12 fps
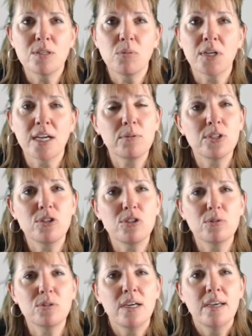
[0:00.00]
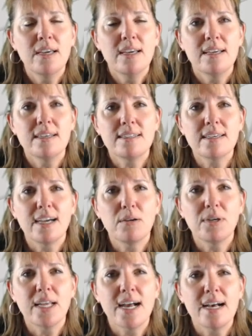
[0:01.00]
And what I would do is I
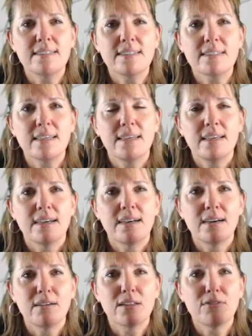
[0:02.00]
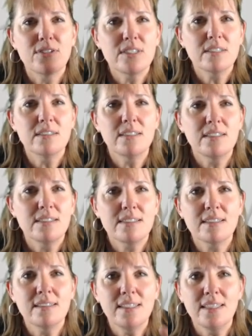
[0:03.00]
would ask, the facility is
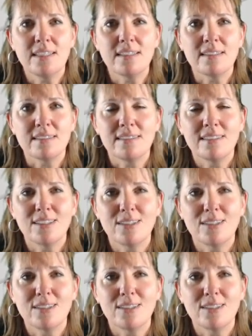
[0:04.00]
clean,